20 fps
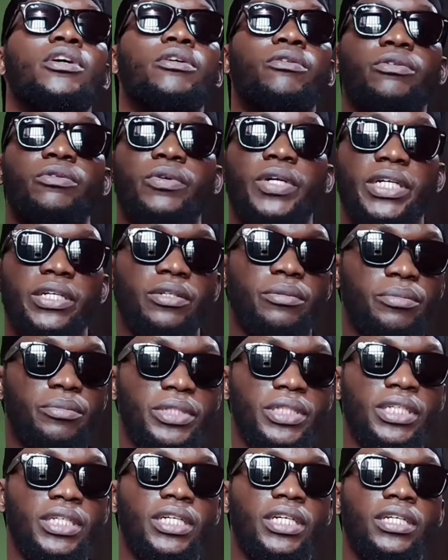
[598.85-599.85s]
rewire your
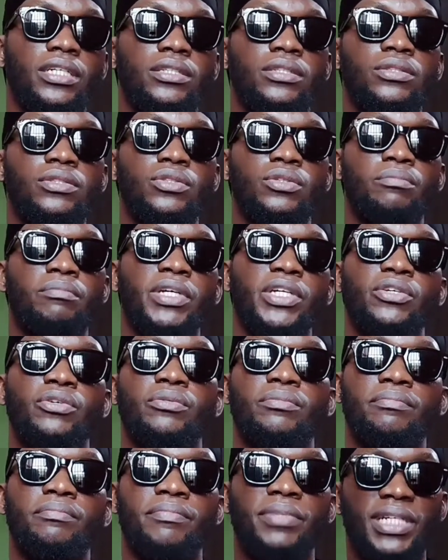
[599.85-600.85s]
brain again to make you
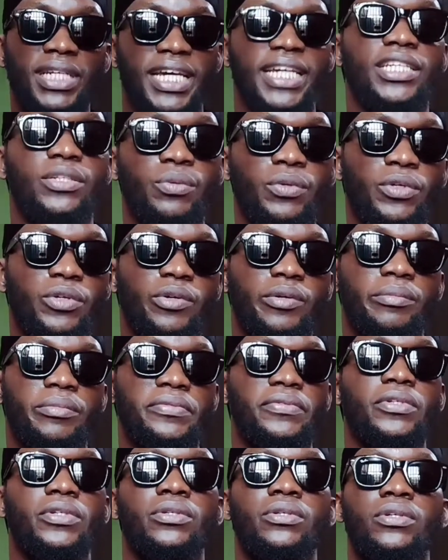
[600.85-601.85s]
be like the way you were
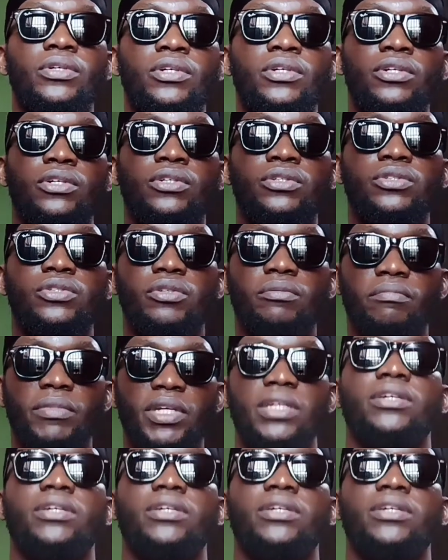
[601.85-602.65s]
before, to make